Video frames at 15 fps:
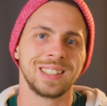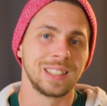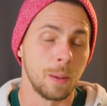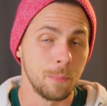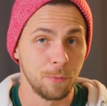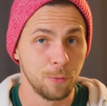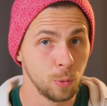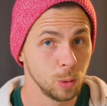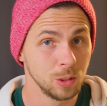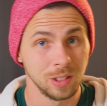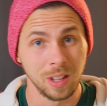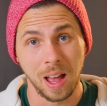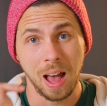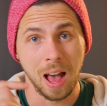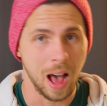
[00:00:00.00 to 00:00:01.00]
Sup folks,
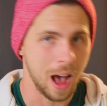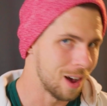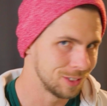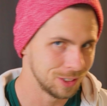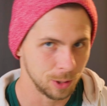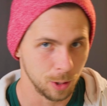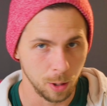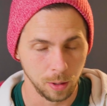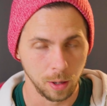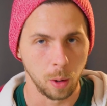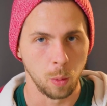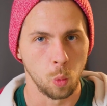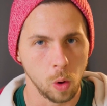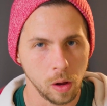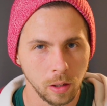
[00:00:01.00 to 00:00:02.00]
how's it going
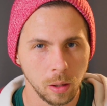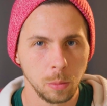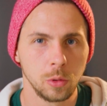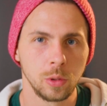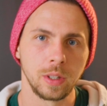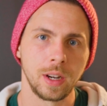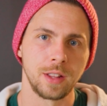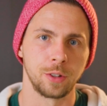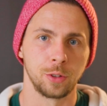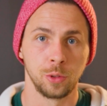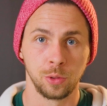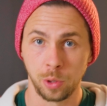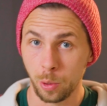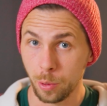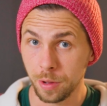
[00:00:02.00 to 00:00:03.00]
and welcome to another
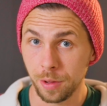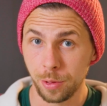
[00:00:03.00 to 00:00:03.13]
tutorial